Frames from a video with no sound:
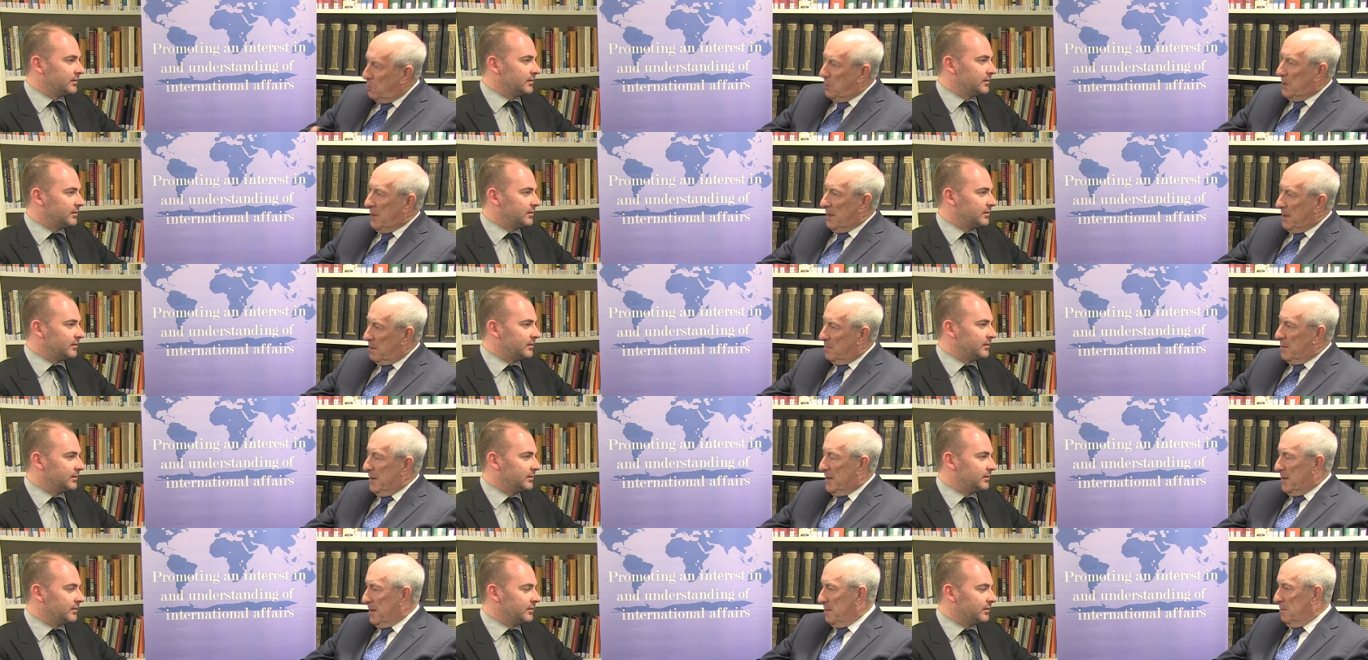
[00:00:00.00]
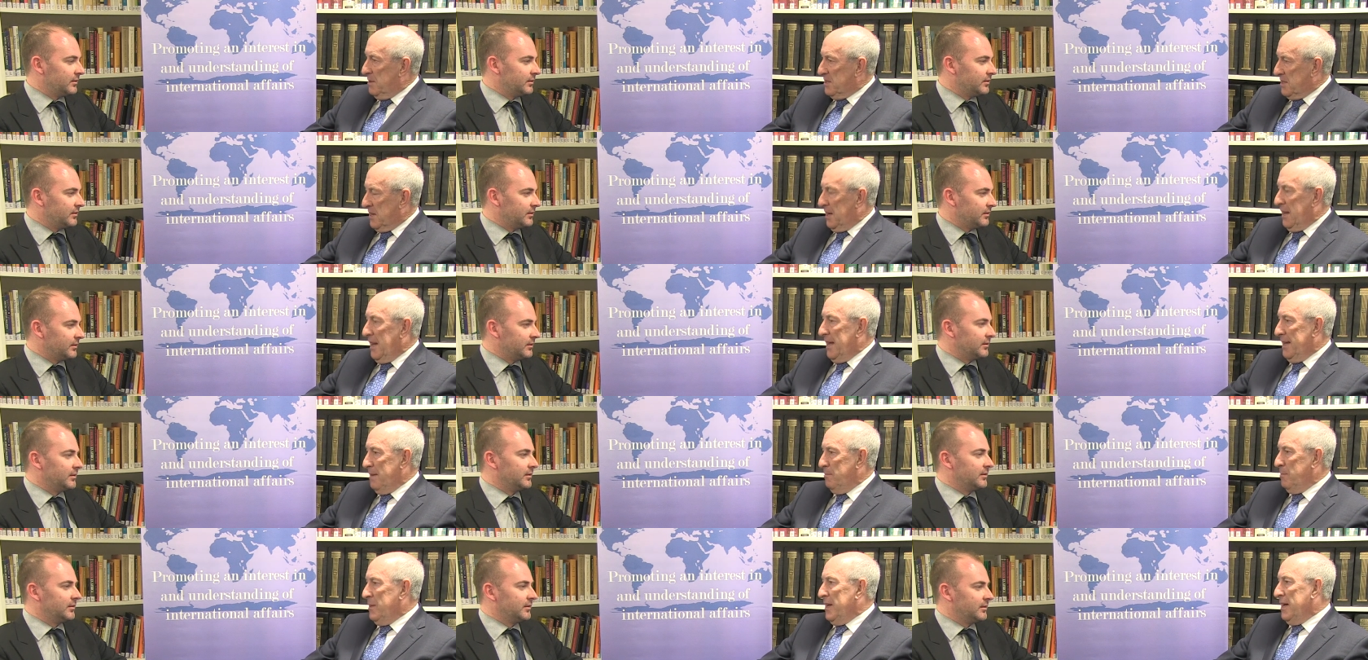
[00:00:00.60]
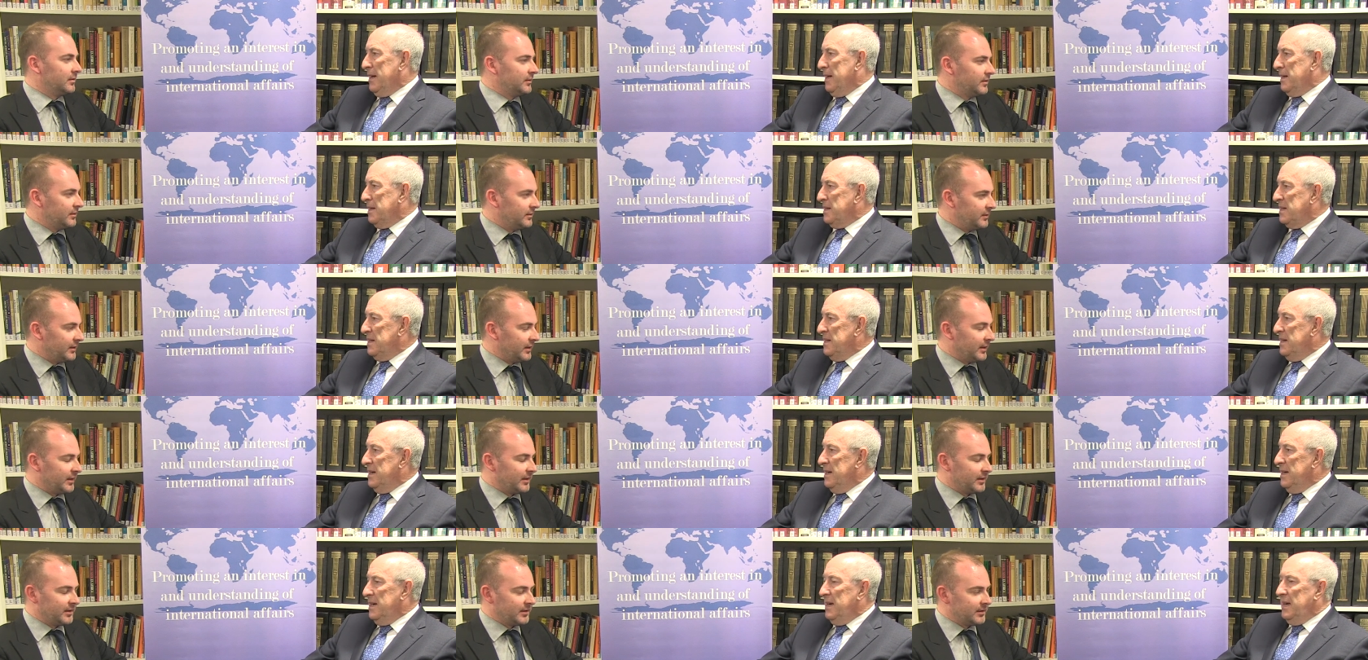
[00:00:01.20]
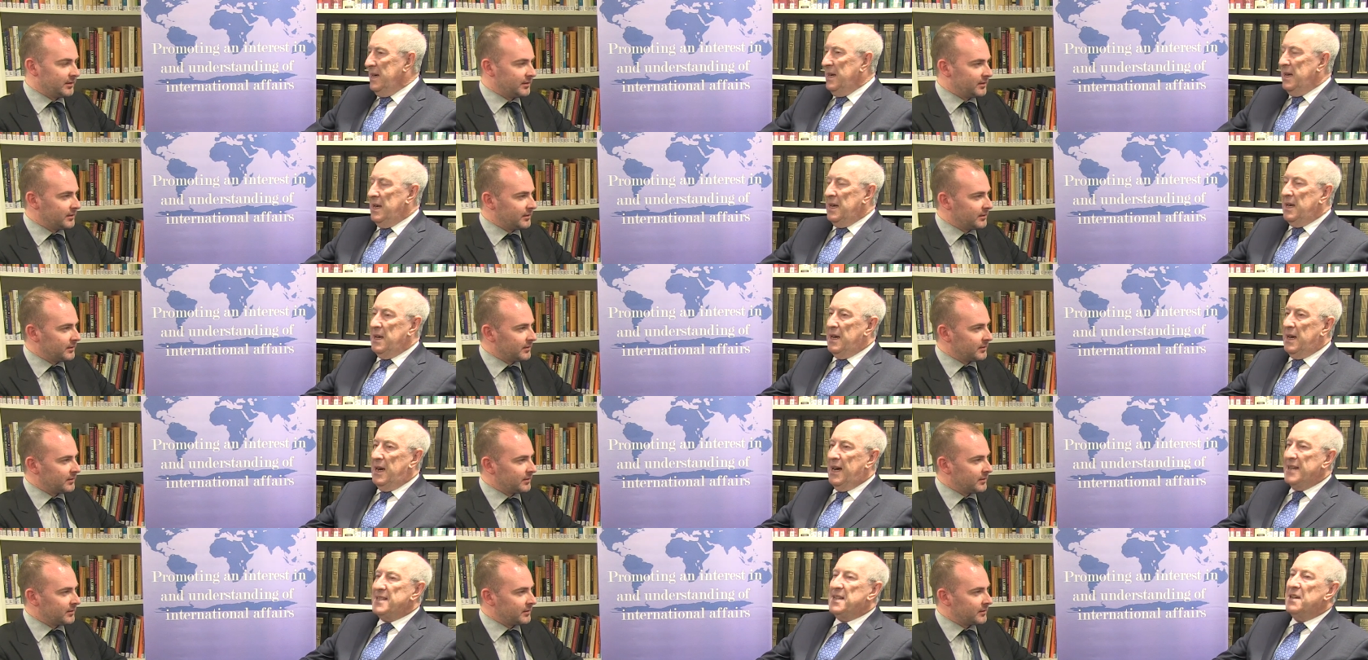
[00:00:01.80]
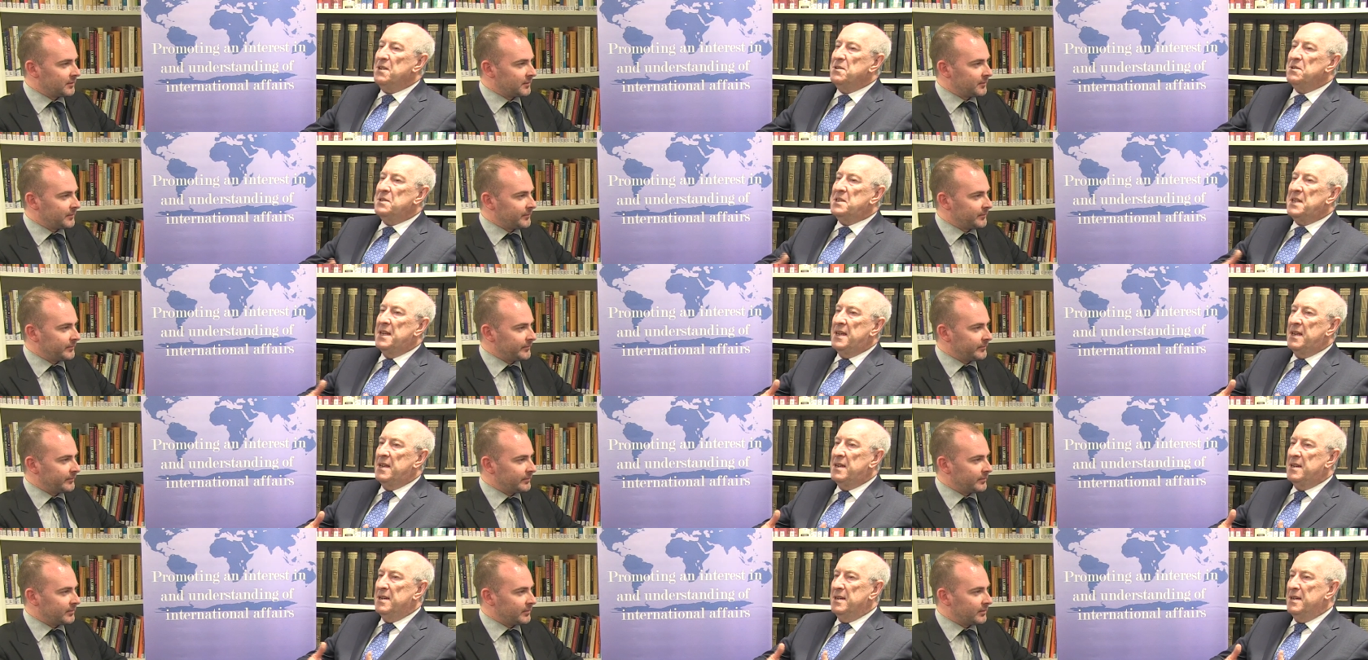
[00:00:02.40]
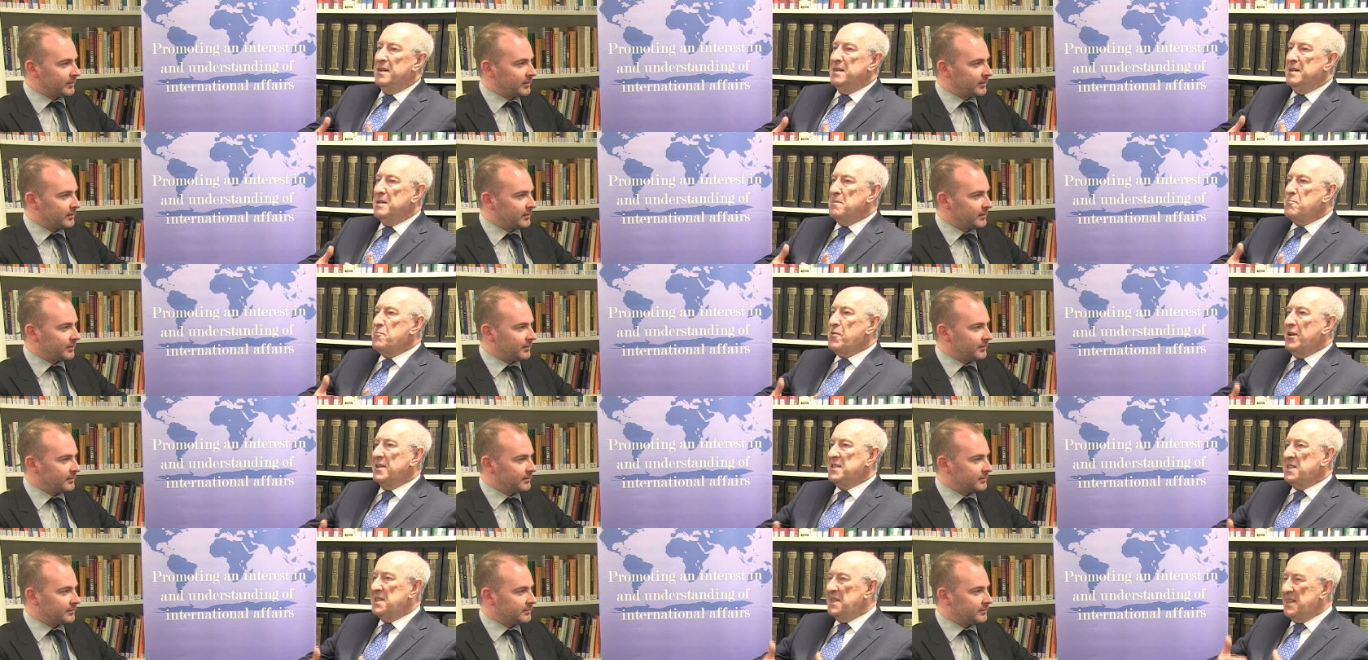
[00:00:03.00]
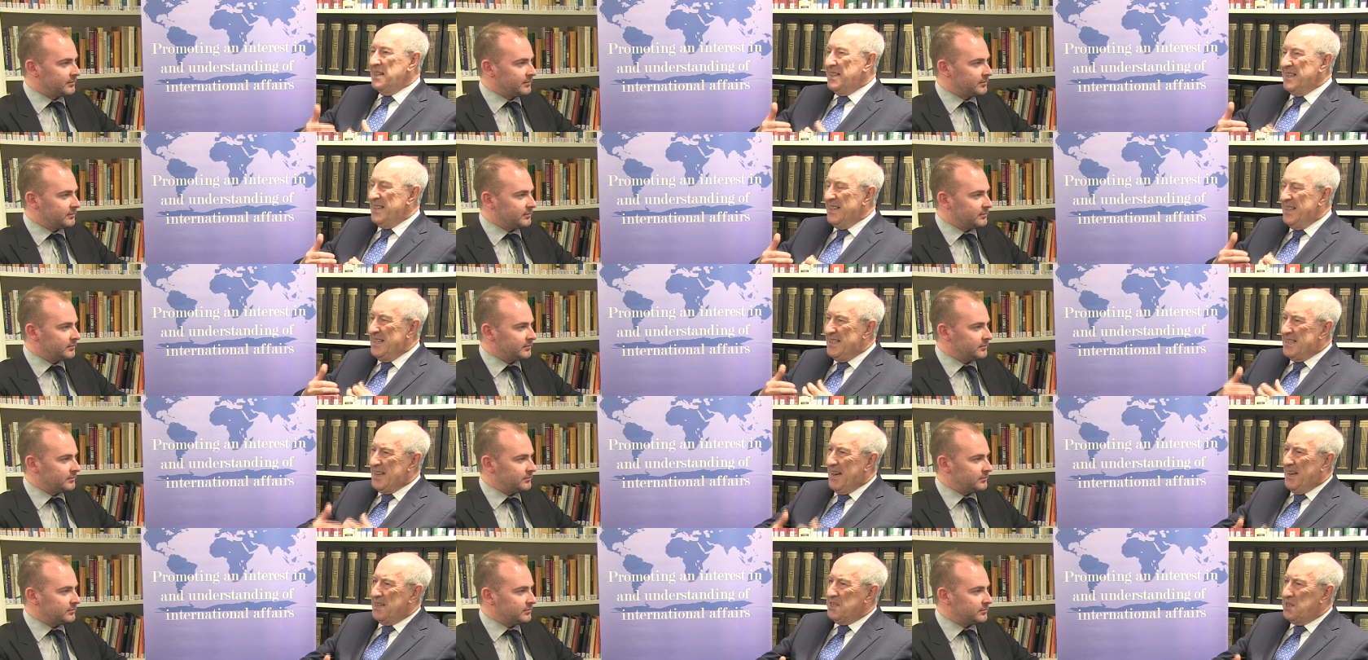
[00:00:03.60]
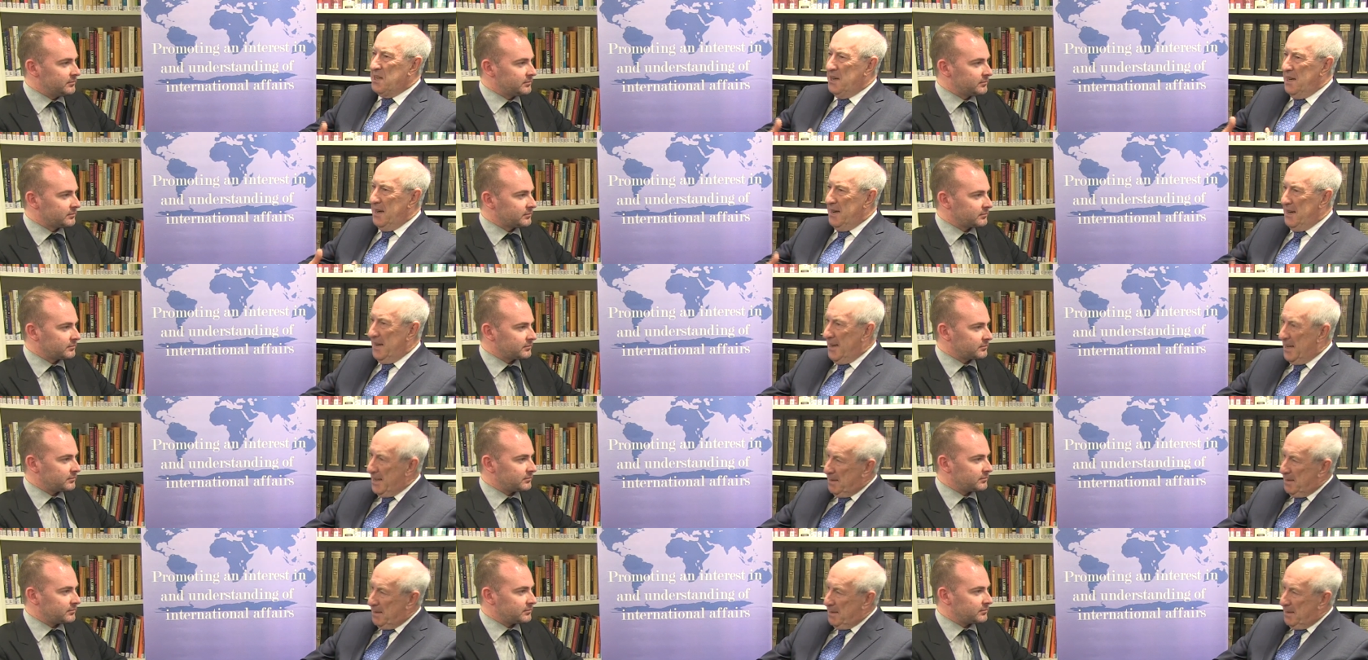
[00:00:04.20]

Speaker 1: talking about him as a lame duck. Yeah. I don't think uh, a president is actually a